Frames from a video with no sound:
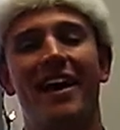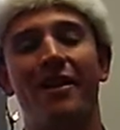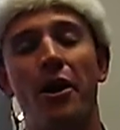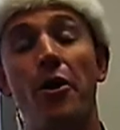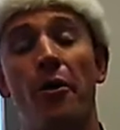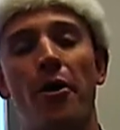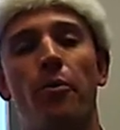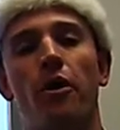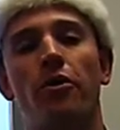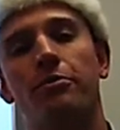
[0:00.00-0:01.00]
Hello,
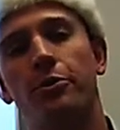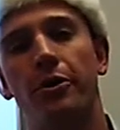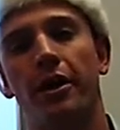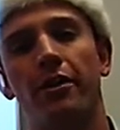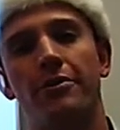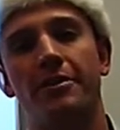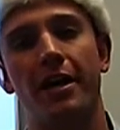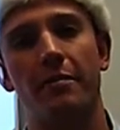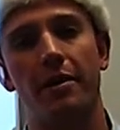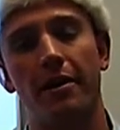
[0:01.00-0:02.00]
and welcome to another
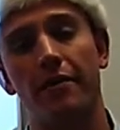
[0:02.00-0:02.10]
segment